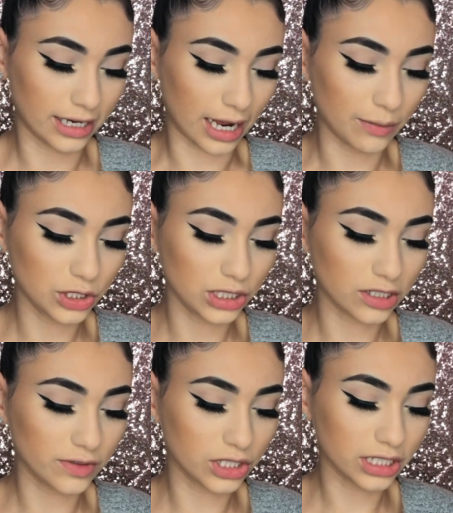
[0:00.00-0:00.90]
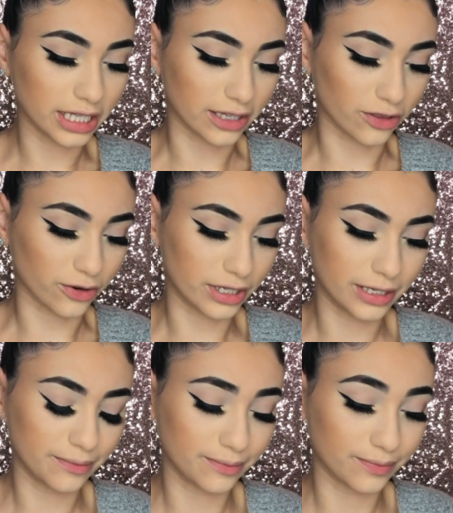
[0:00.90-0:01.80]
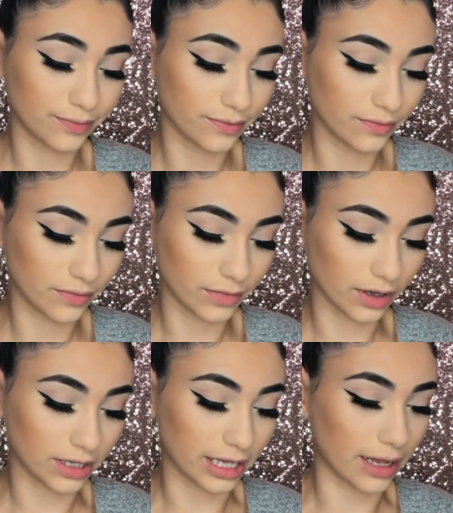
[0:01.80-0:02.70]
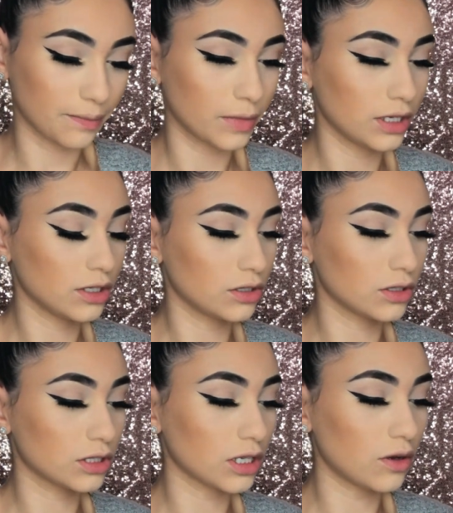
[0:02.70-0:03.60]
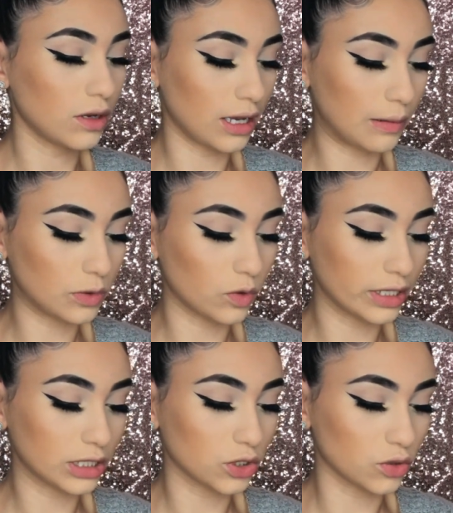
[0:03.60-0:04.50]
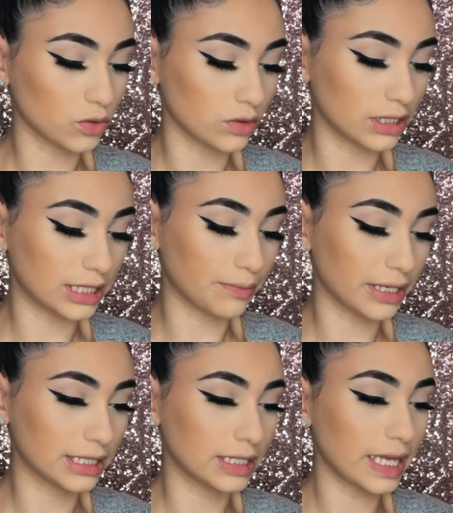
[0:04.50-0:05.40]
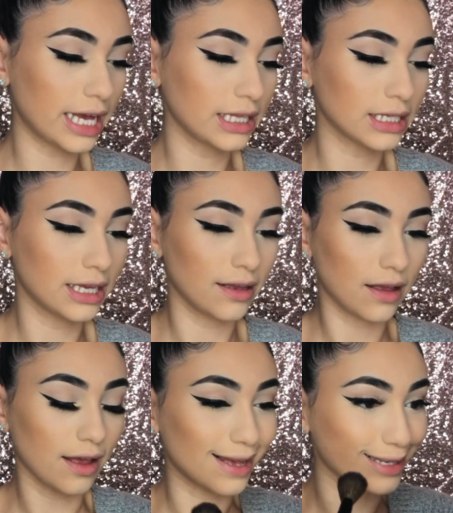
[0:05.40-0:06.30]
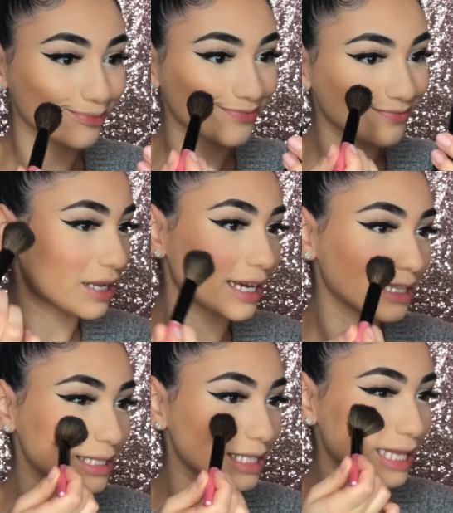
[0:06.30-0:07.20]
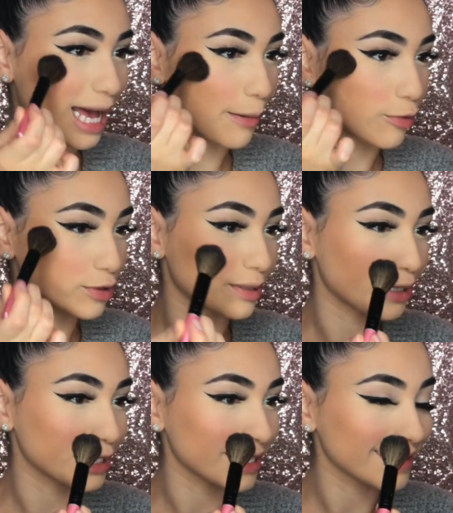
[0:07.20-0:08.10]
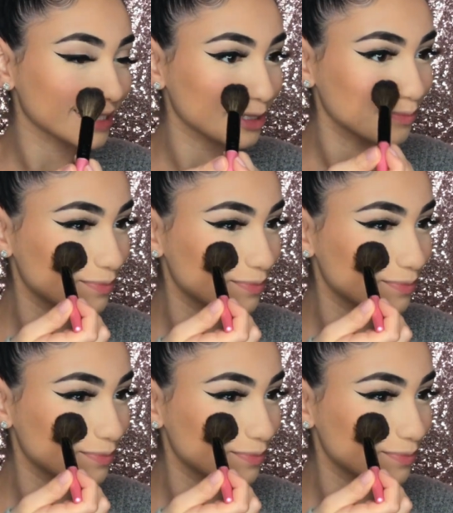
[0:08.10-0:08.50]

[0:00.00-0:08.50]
And how much is it originally? Like $30? Look at that. So I'm going to dip into that and apply this to the apples of my cheeks.